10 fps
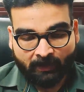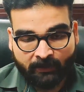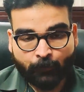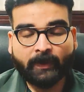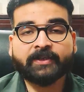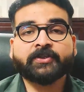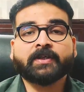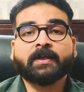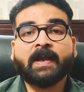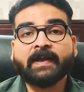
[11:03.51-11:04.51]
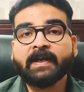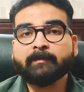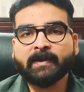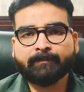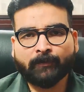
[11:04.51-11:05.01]
education,
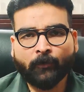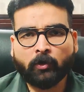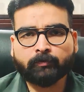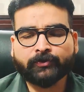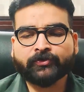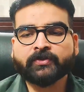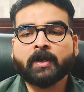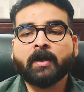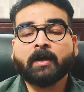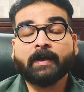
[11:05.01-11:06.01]
academic performance,